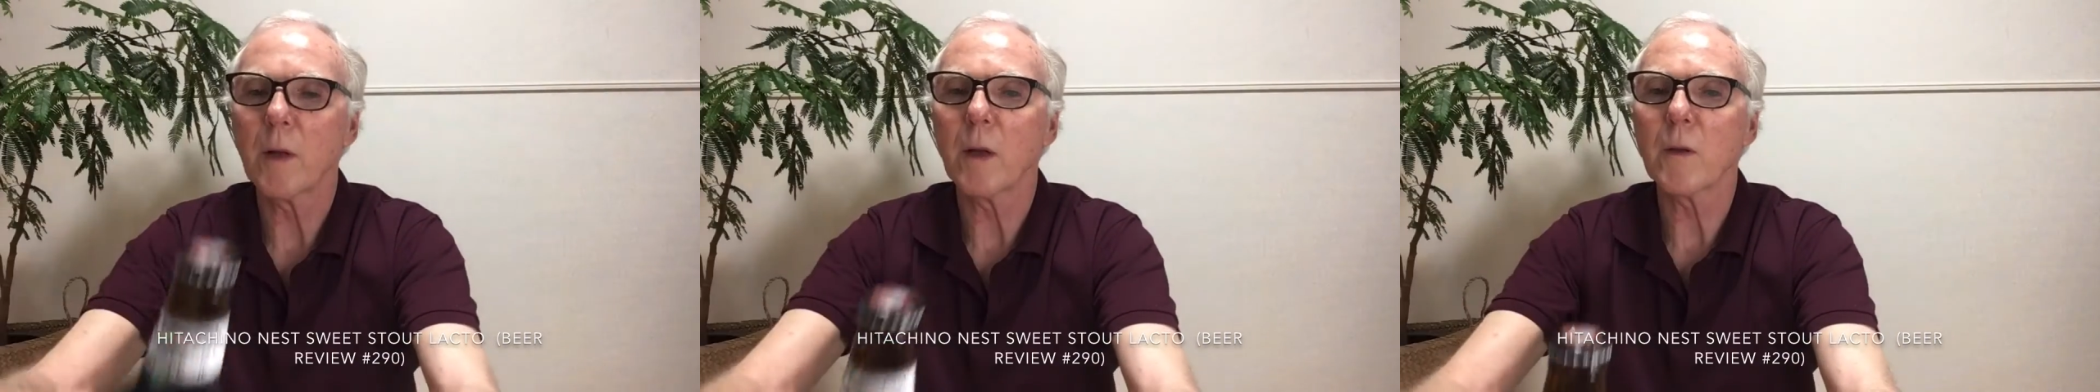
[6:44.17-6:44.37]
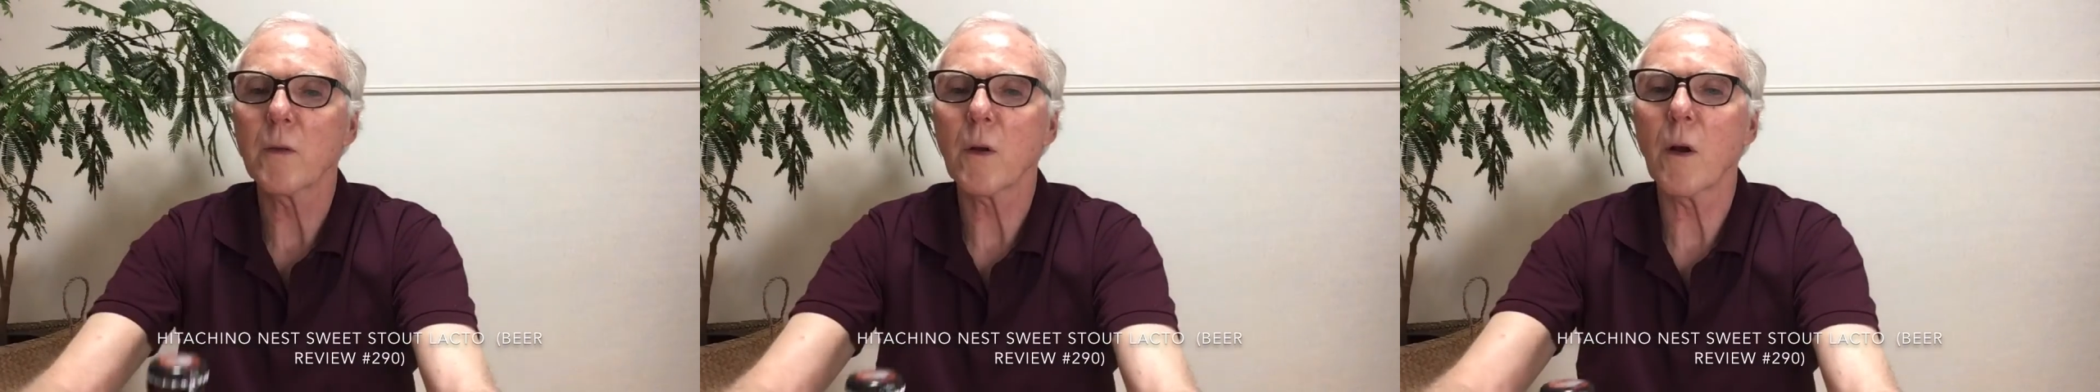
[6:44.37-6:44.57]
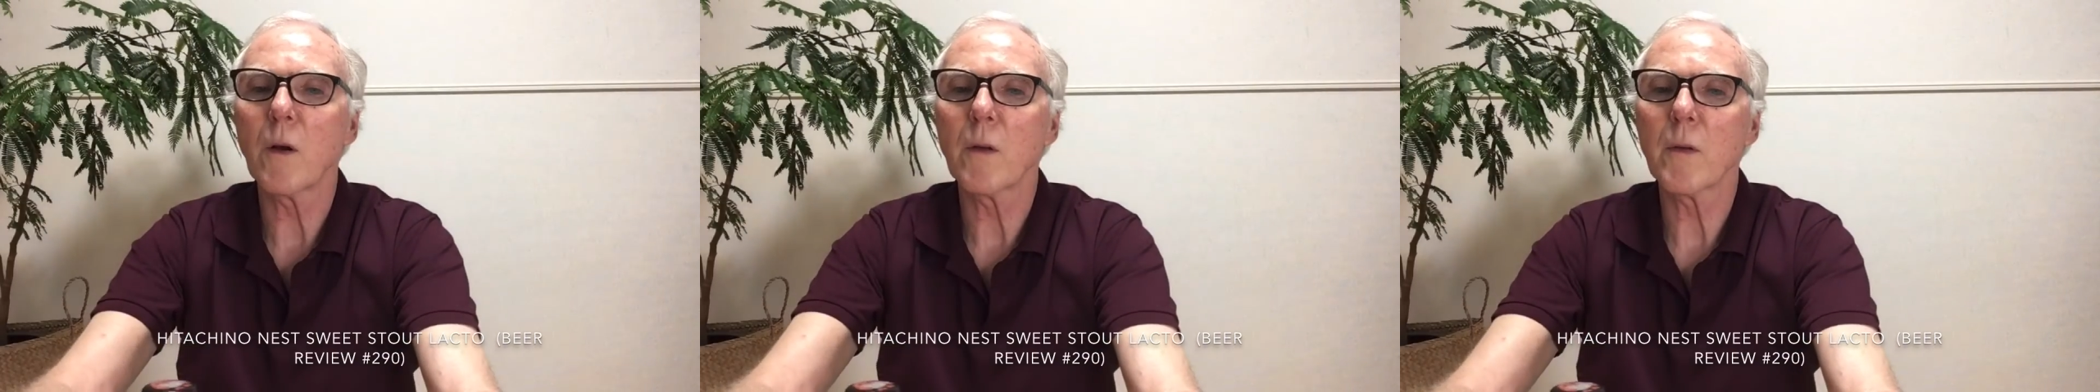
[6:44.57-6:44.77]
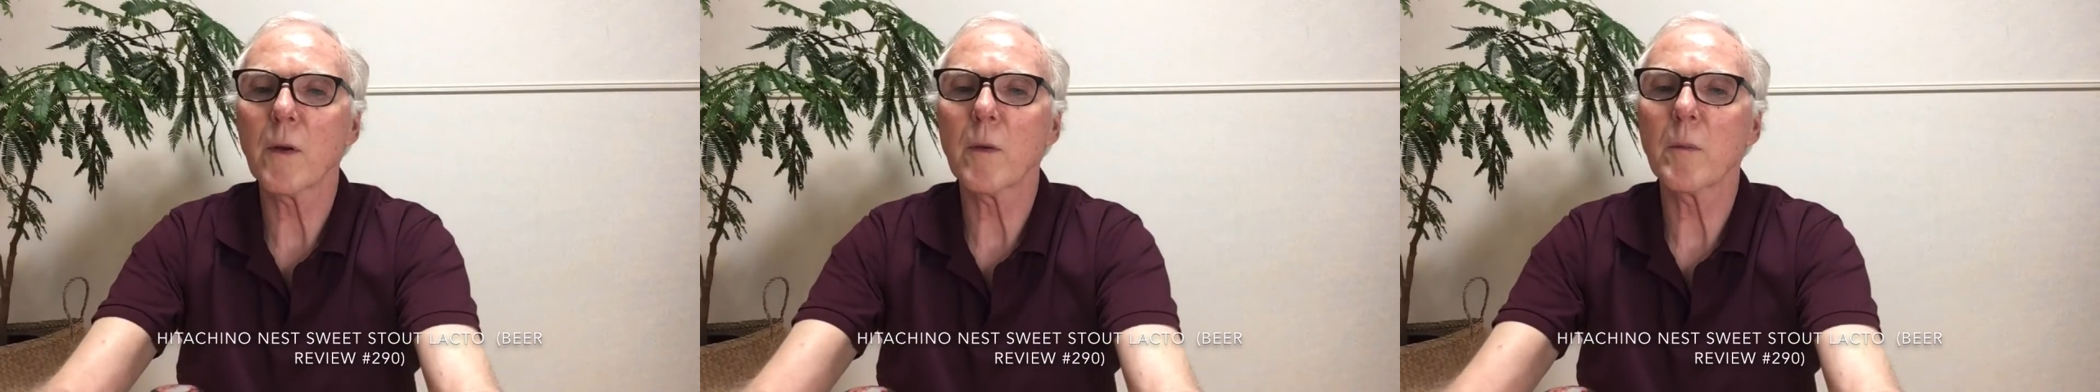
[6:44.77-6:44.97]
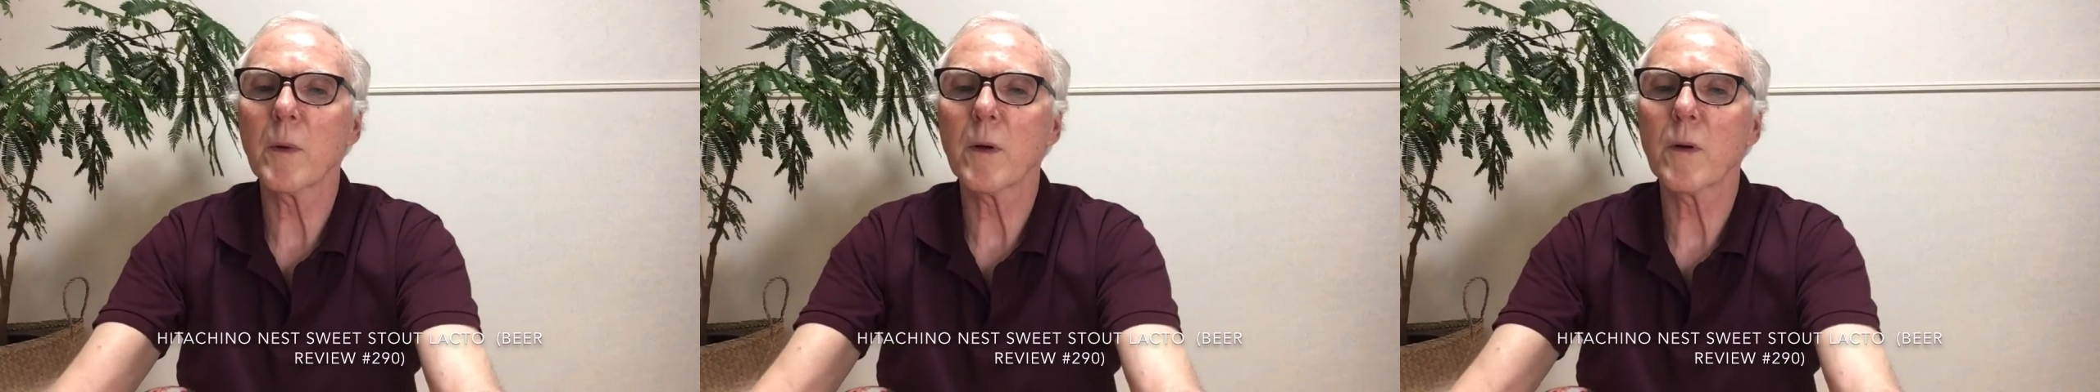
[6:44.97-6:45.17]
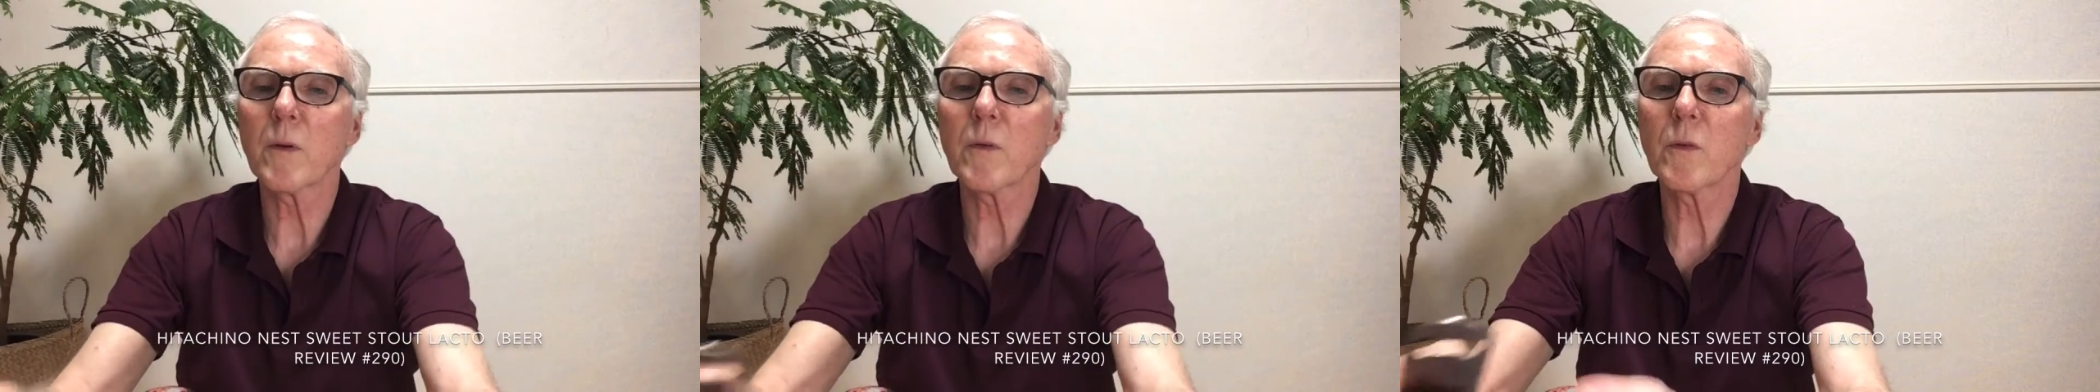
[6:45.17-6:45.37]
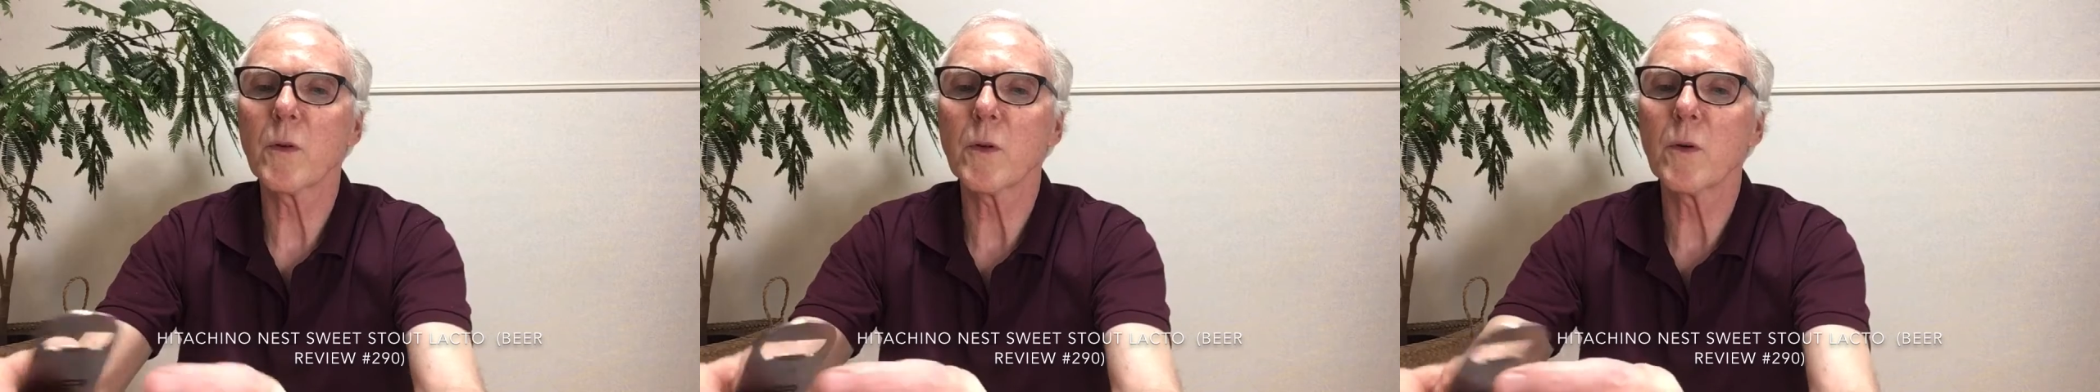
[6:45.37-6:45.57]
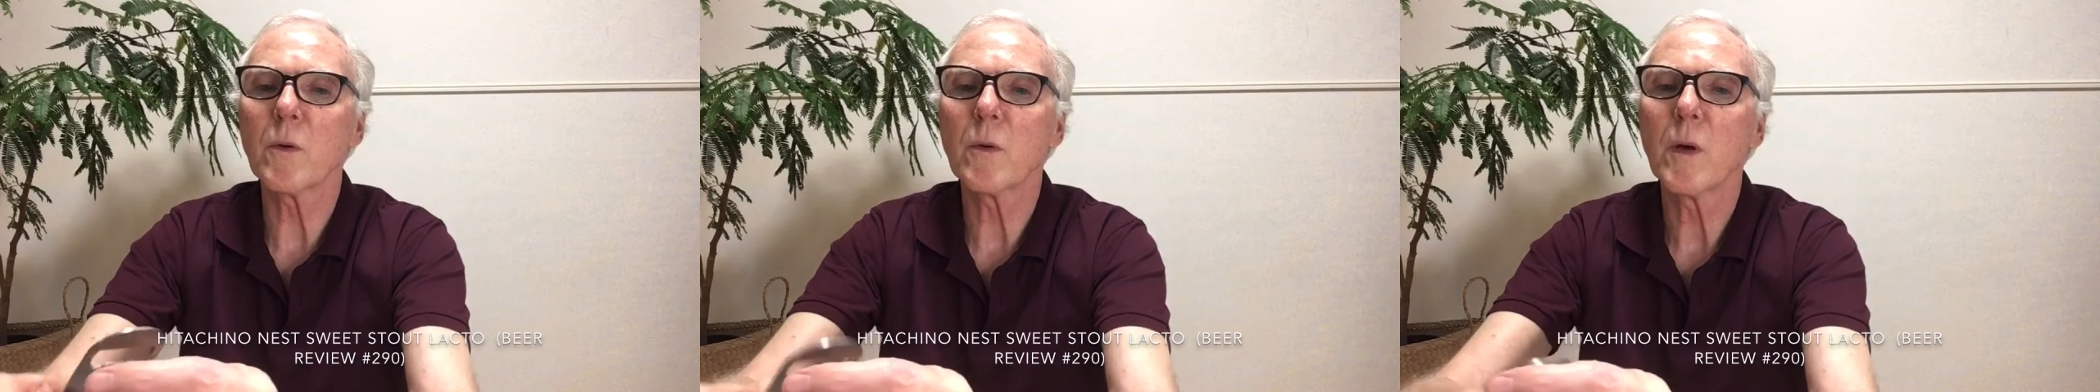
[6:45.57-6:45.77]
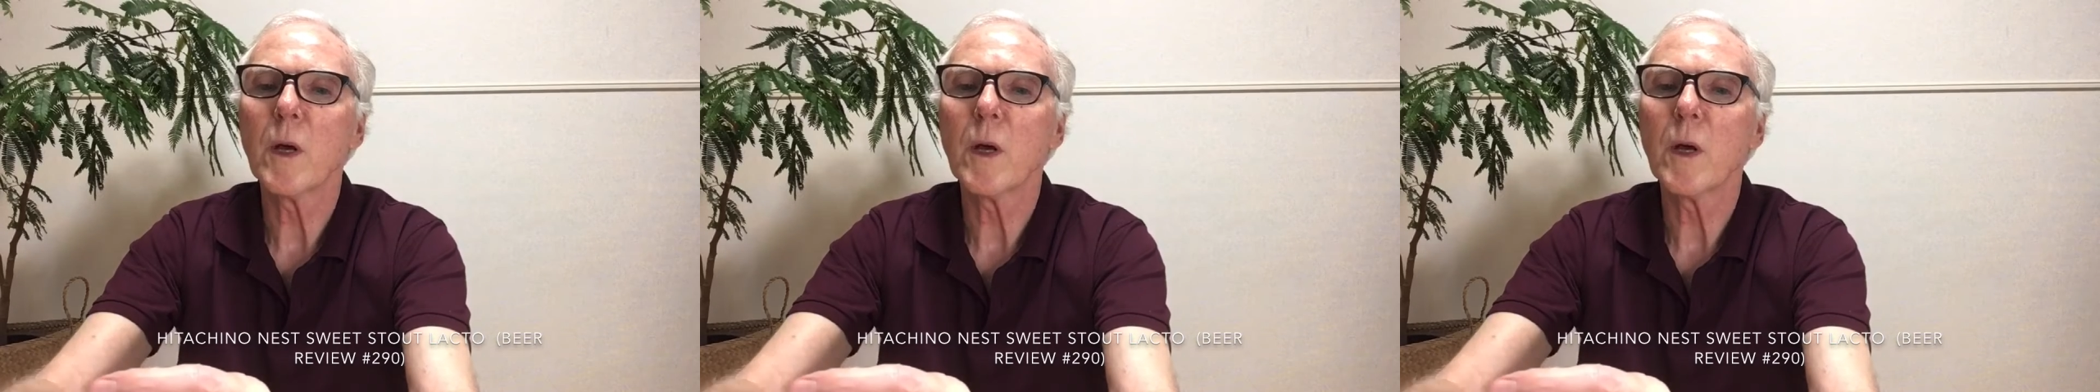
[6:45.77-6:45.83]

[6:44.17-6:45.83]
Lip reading: as all their beers do.